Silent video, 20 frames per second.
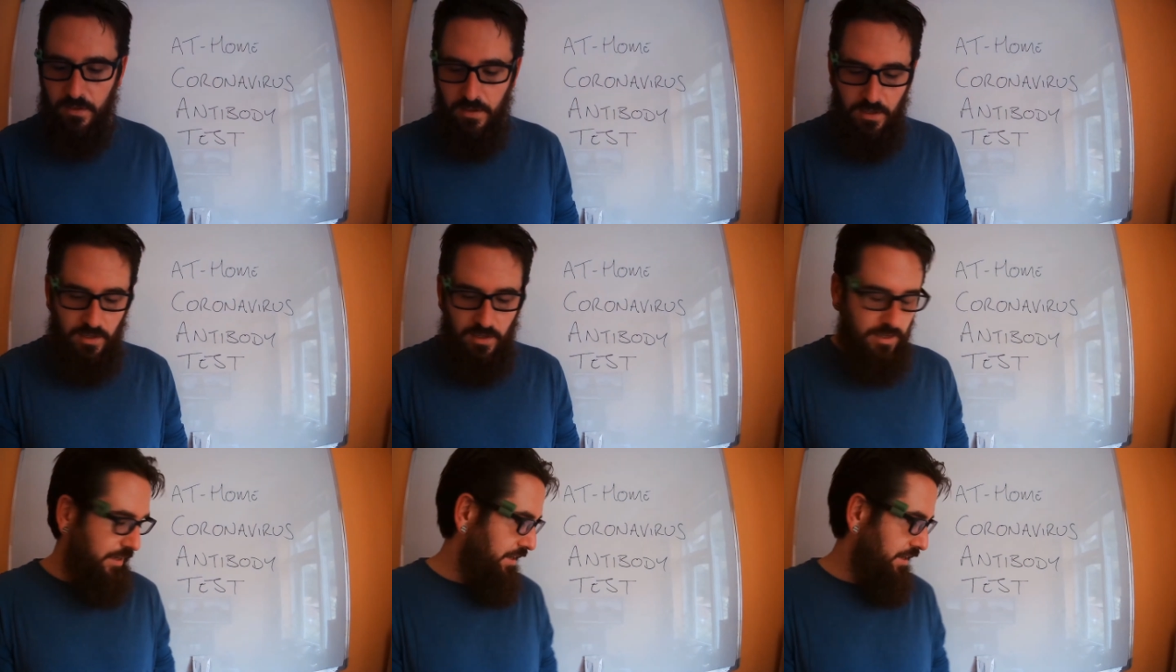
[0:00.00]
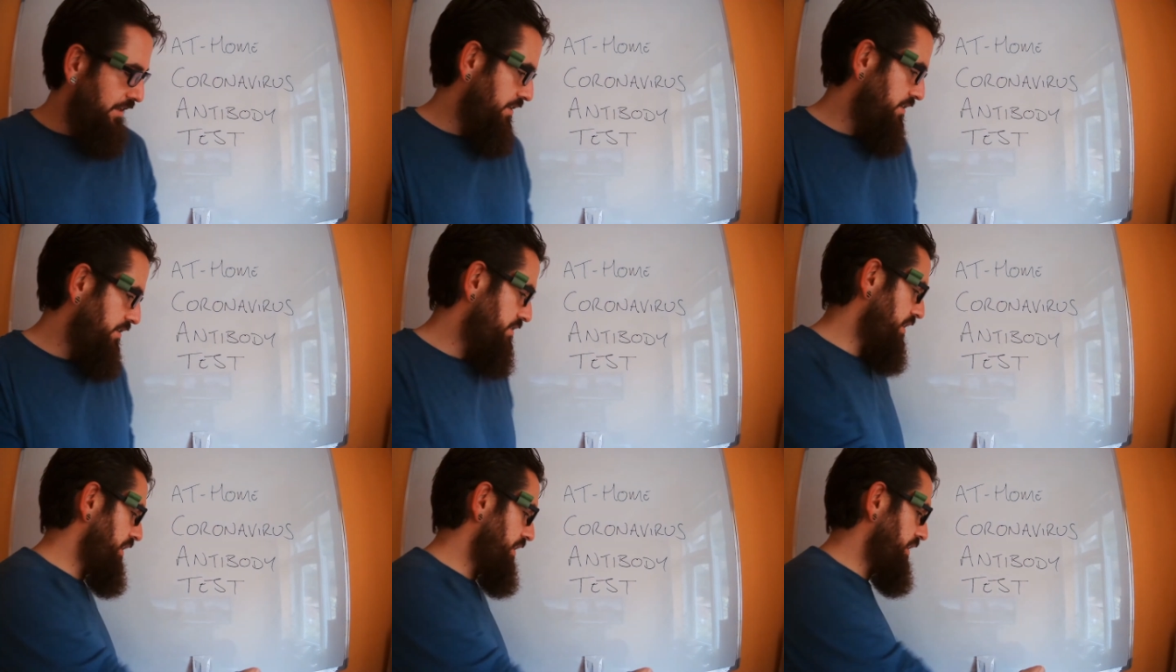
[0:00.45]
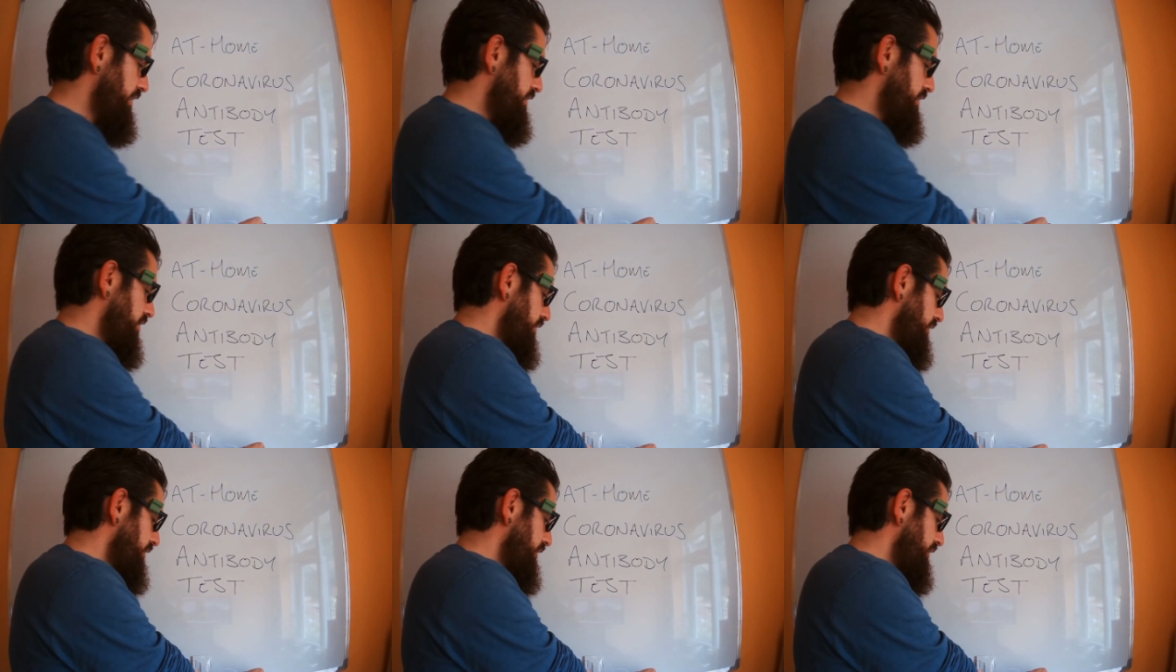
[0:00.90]
It is a
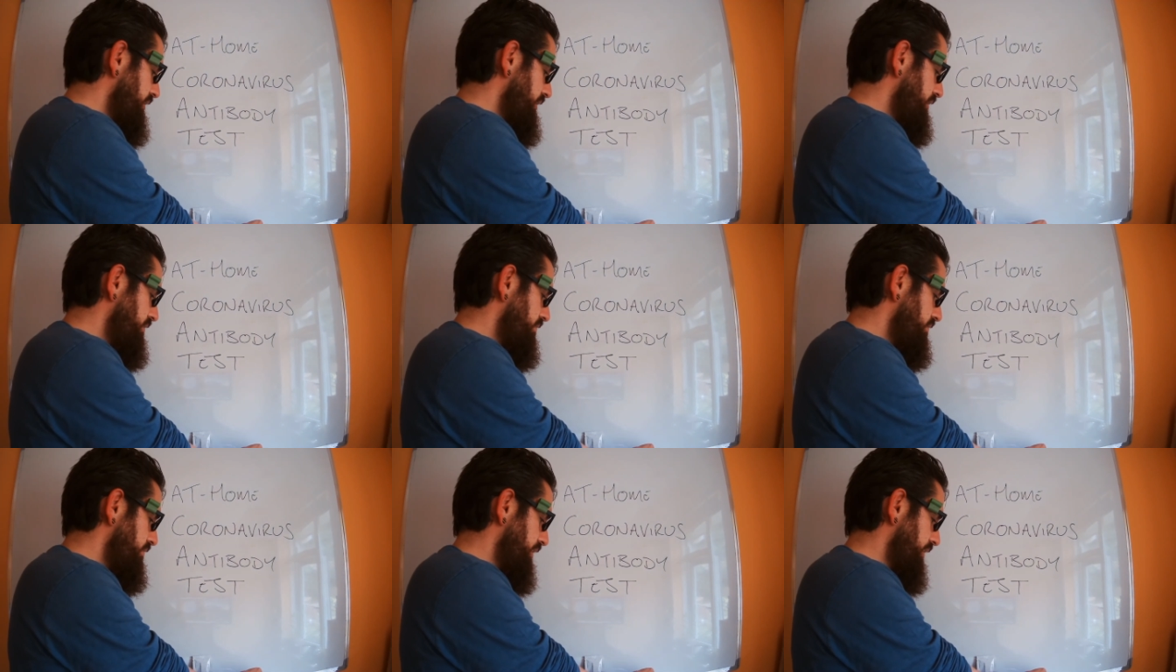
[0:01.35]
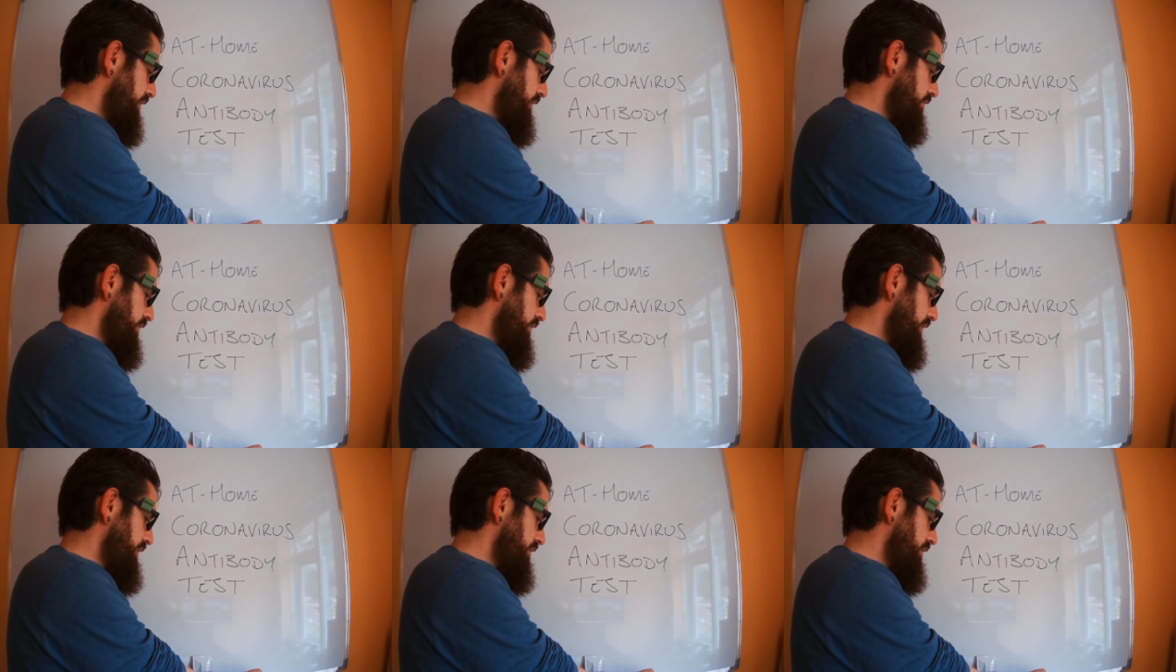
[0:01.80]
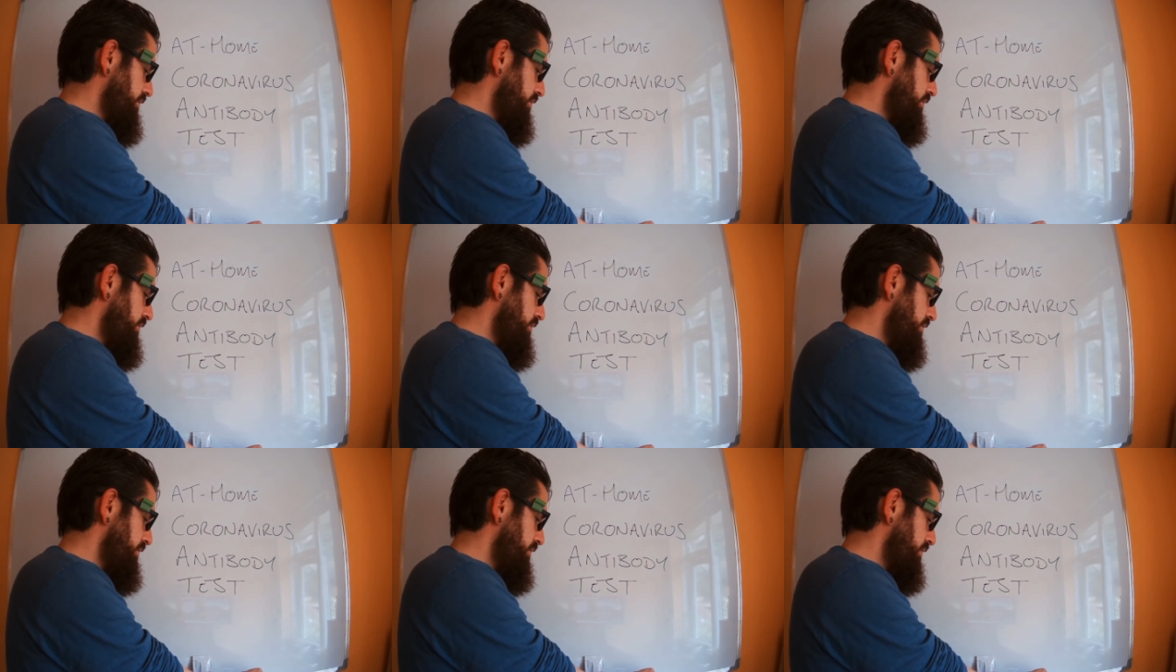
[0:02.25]
tiny little needle
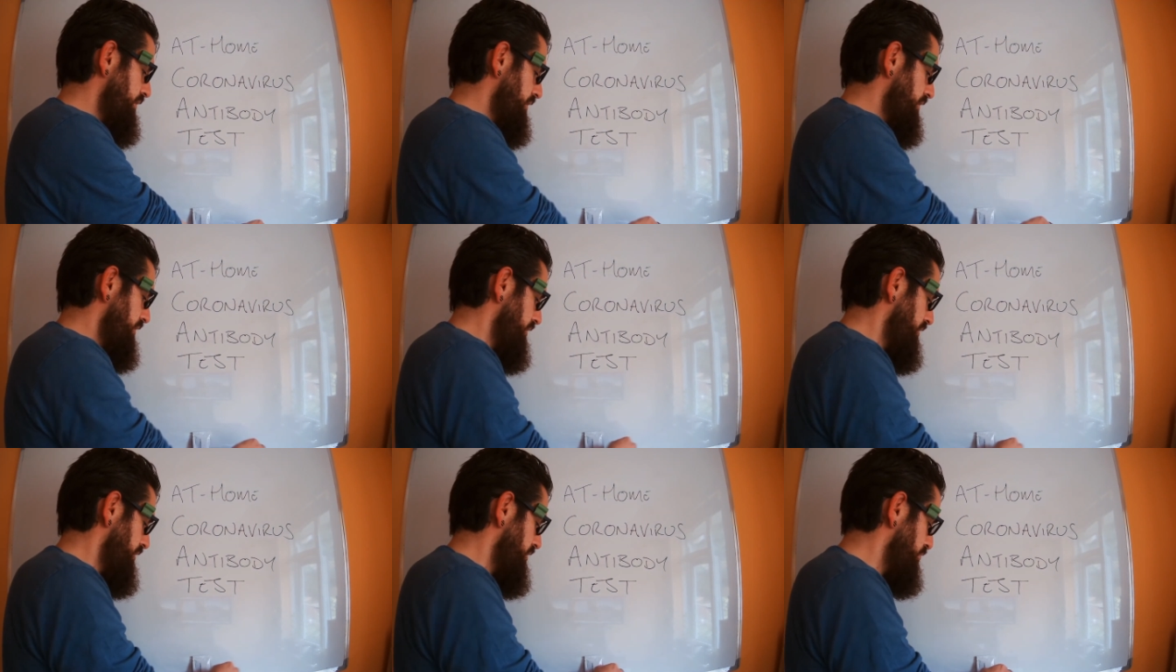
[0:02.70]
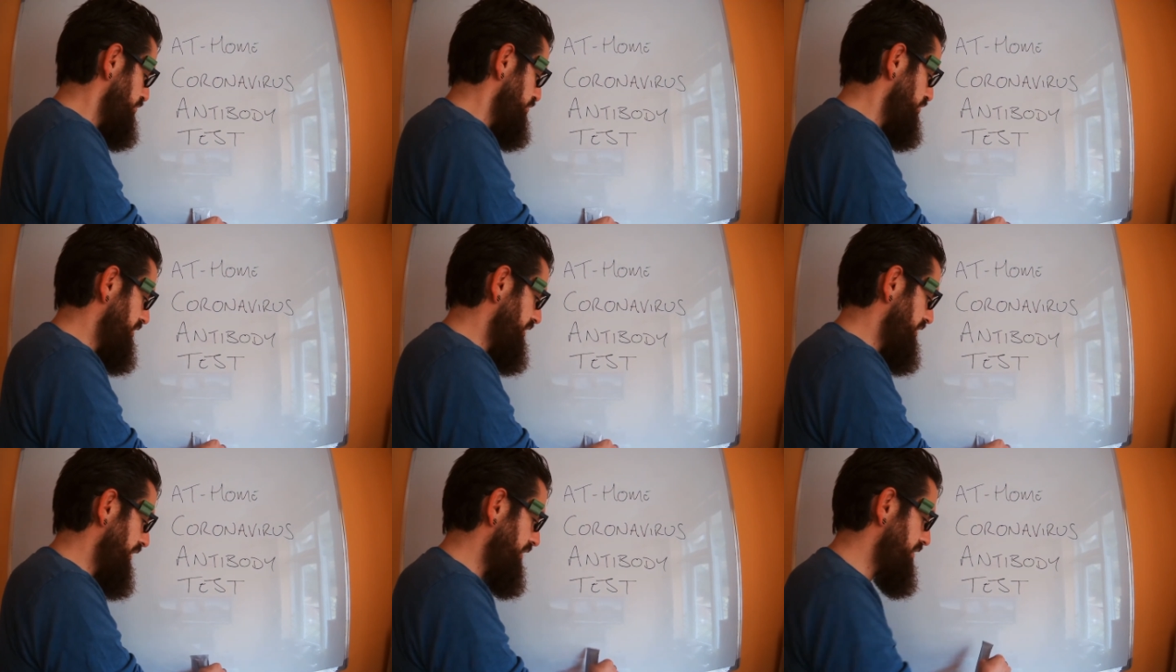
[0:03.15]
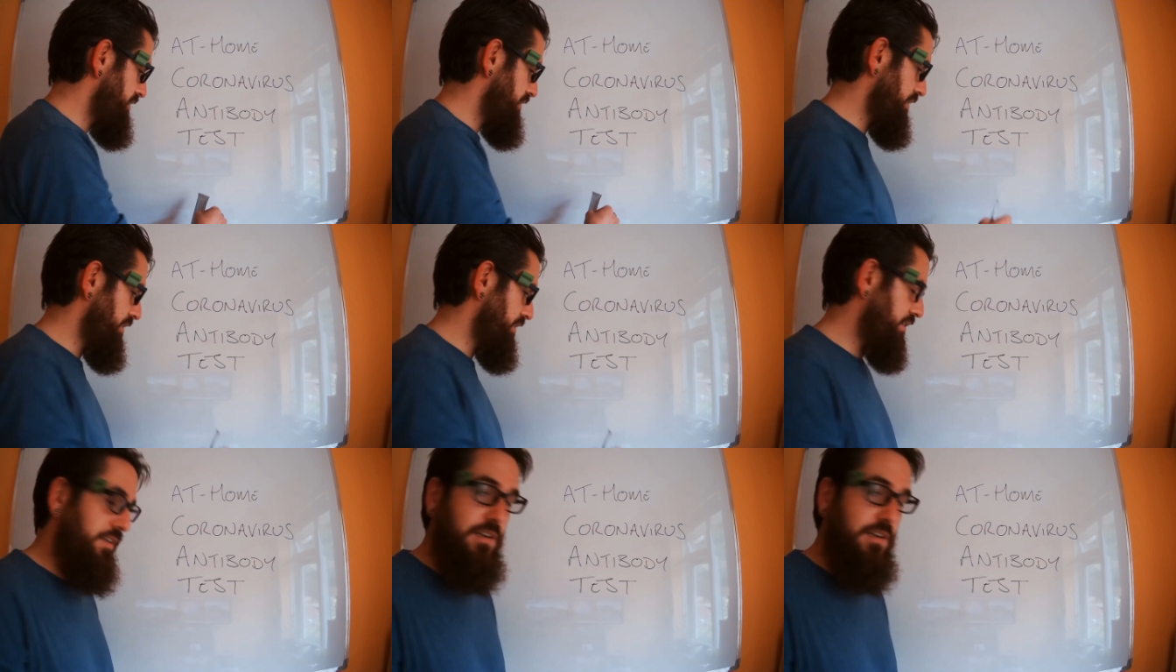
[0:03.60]
protected
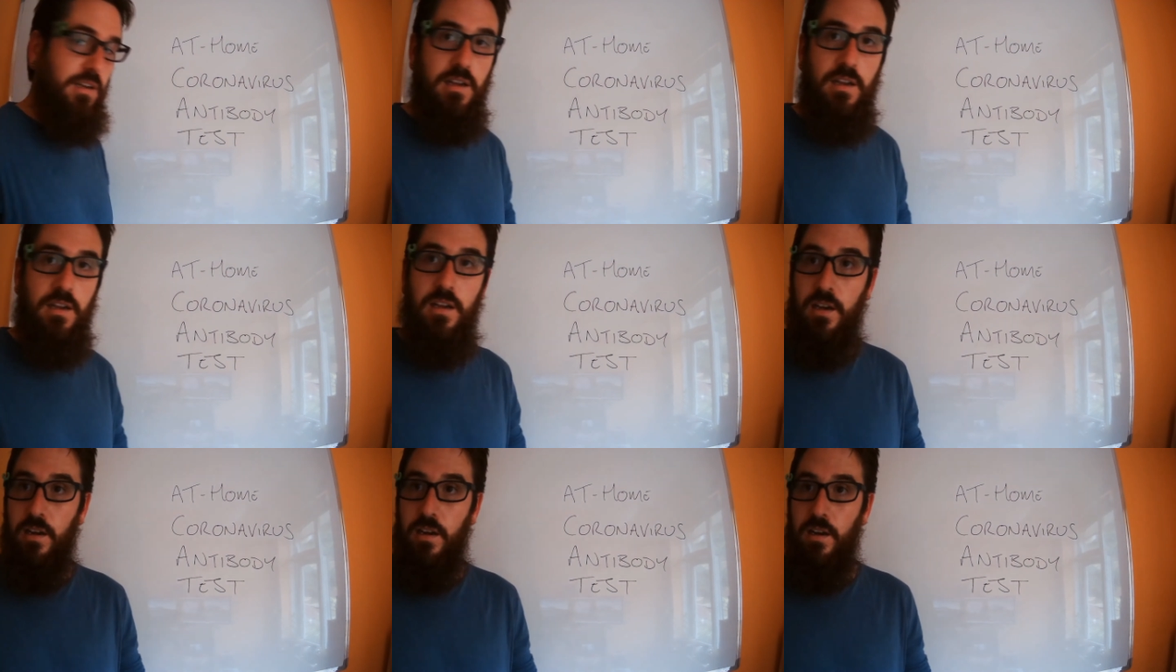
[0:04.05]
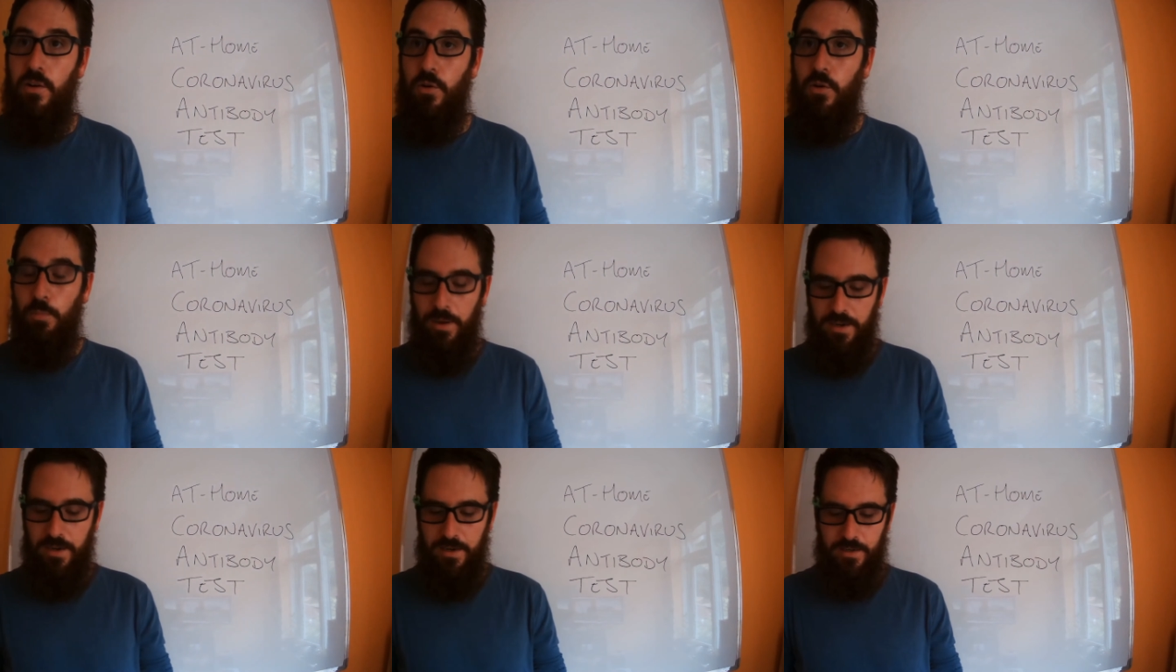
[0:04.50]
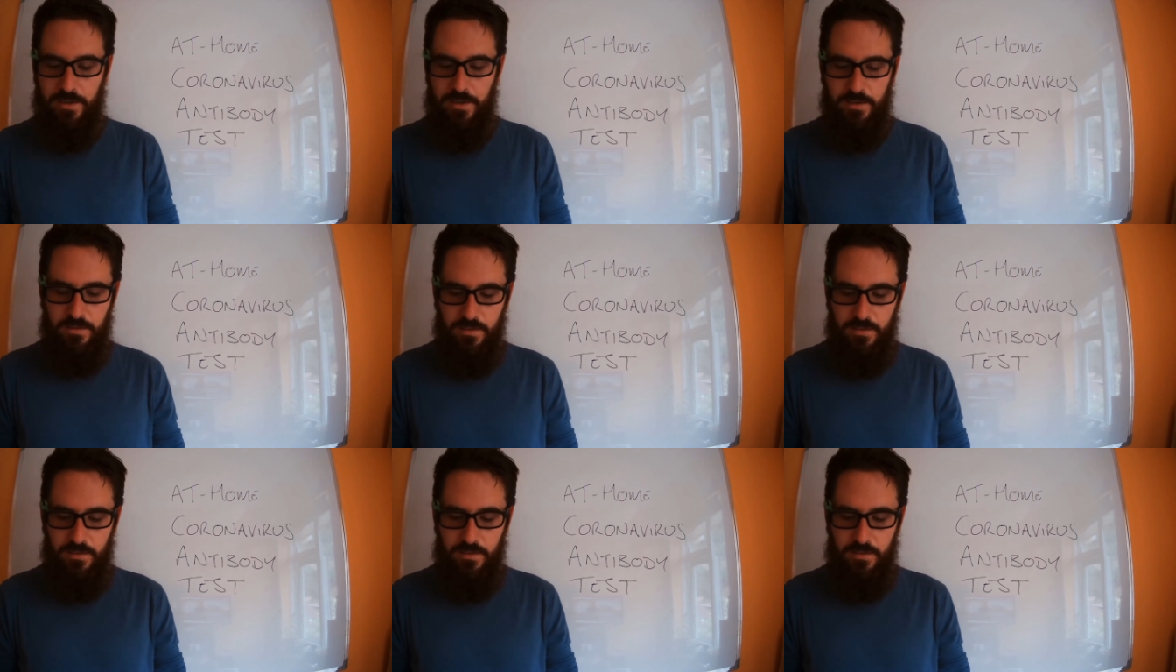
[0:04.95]
in a little packet,